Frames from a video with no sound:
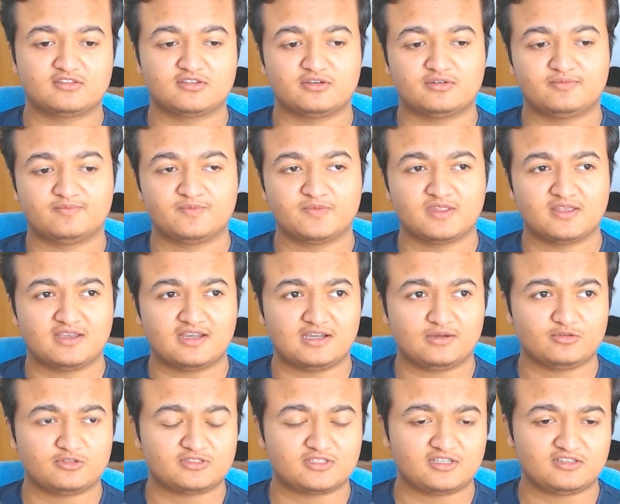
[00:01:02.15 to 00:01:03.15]
So
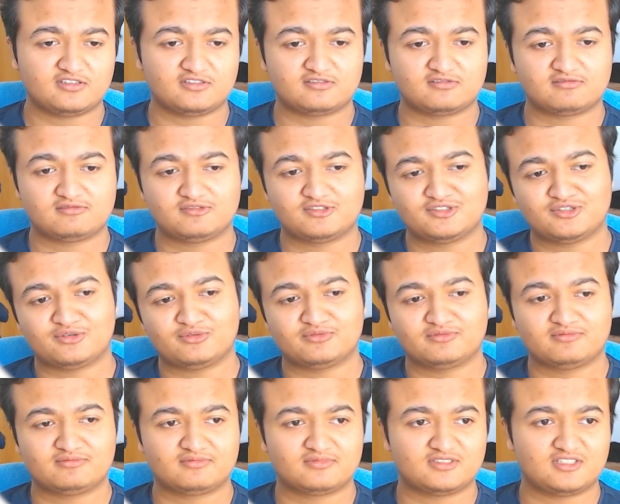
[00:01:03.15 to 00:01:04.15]
I would say just
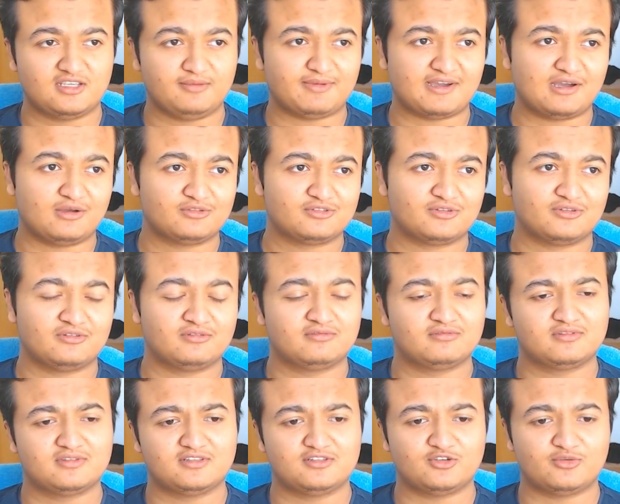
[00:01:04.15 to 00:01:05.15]
don't cheap out
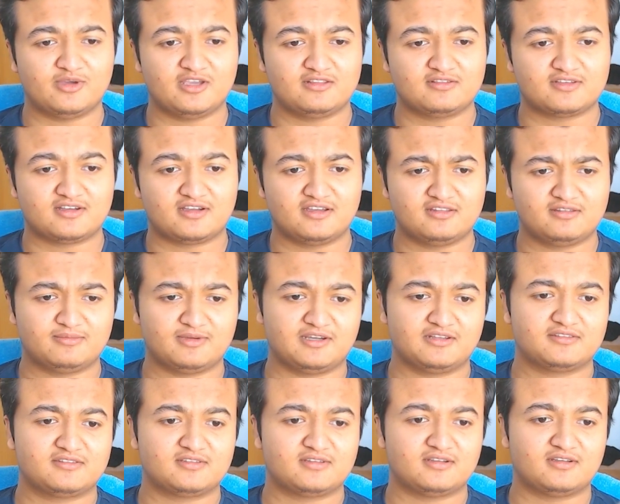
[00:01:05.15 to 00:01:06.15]
on the domain side.
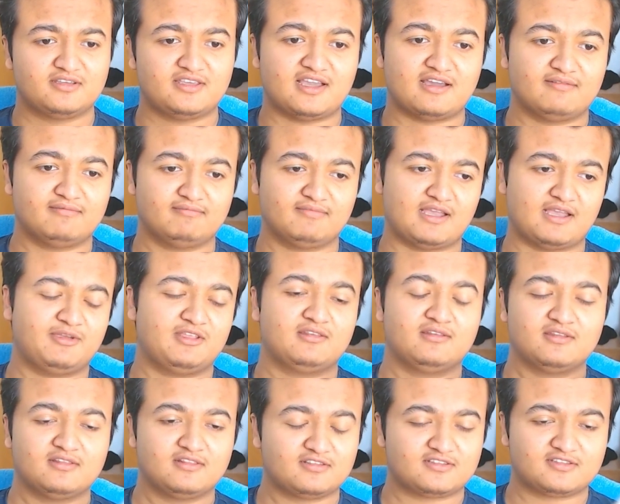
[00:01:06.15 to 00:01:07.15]
But yeah, I
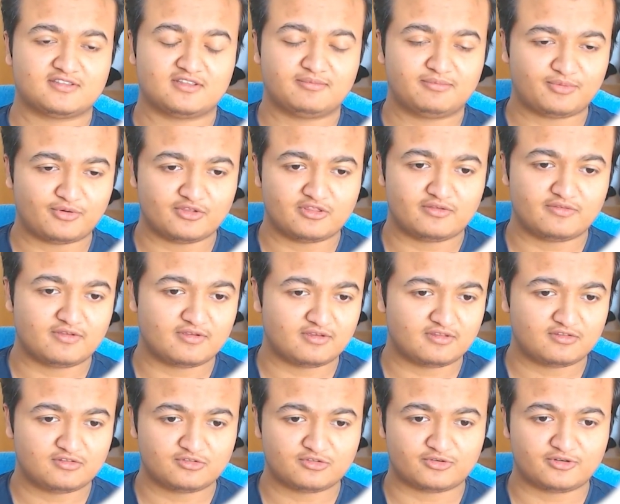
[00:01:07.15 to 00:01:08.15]
mean, this is the point of
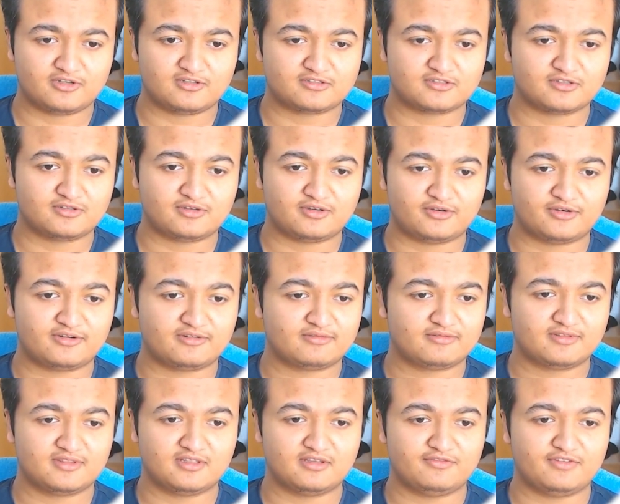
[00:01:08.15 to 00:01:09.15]
the tutorial, or
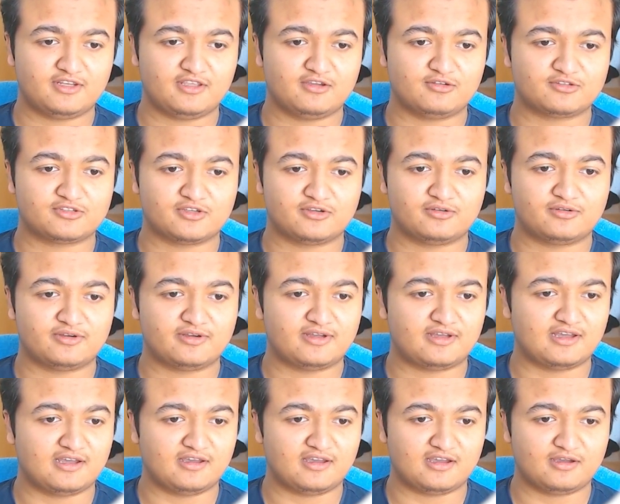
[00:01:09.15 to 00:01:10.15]
the video. So
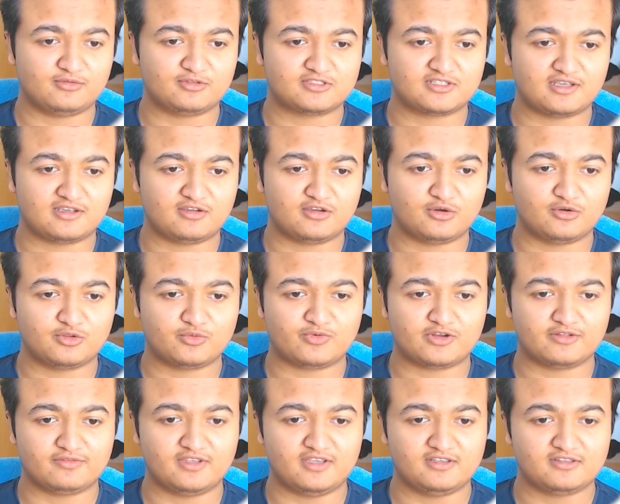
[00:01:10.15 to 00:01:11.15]
I would say go with
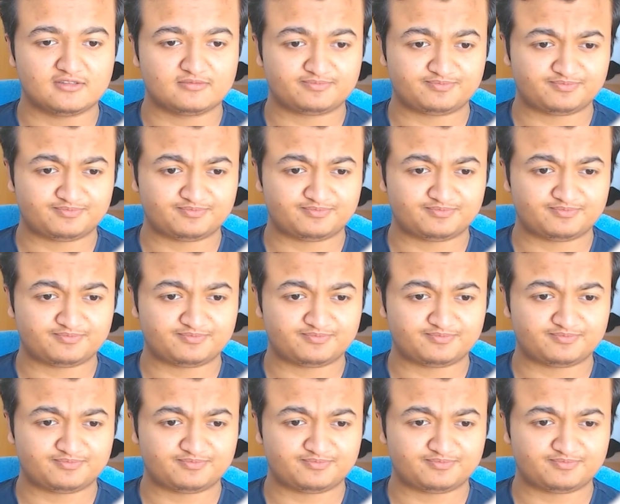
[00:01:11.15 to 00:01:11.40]
one of these.